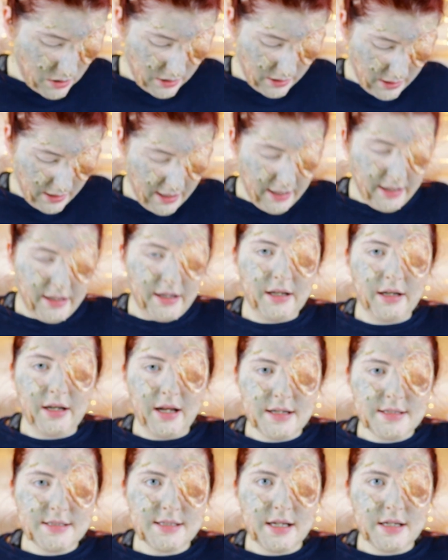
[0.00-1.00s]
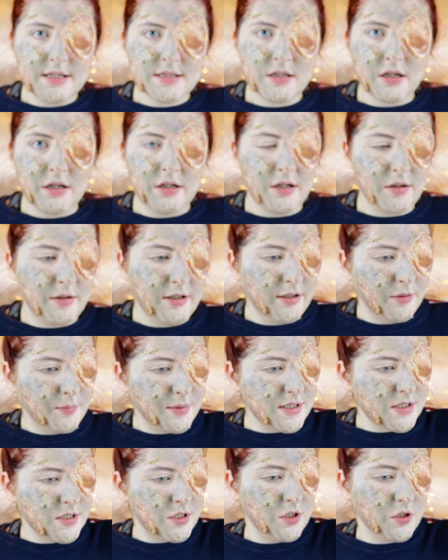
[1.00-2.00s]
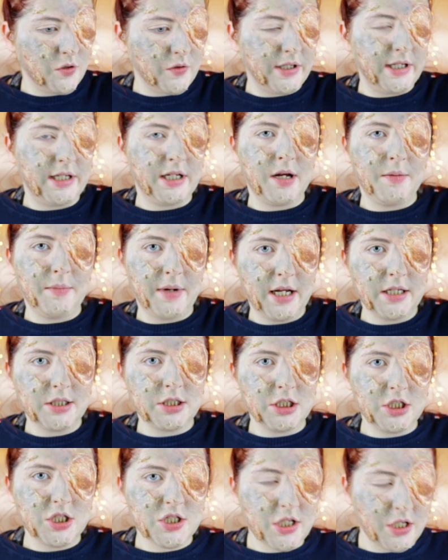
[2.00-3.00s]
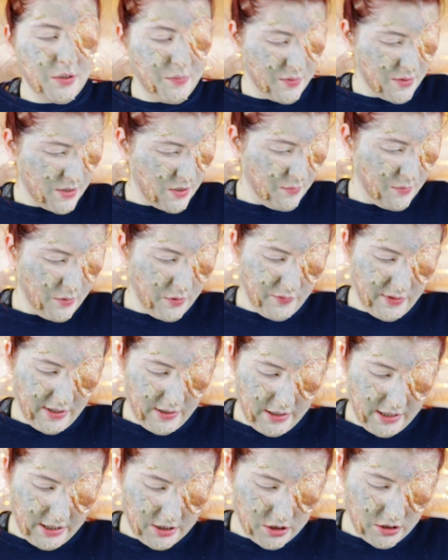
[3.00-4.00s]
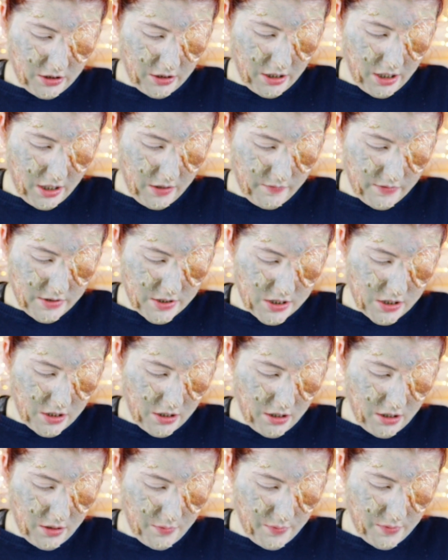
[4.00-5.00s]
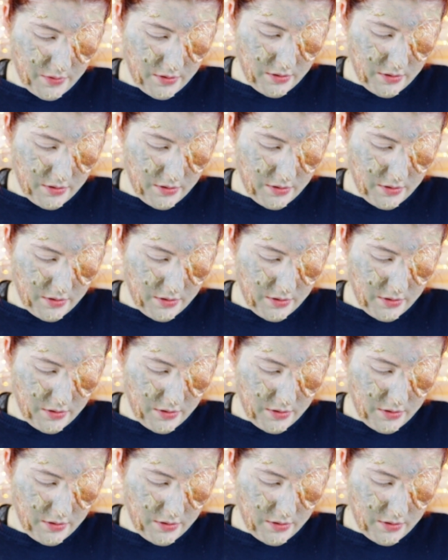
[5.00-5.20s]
Okay, and as that has gone a little bit too green, I'm actually just going to put some more foundation on over the top.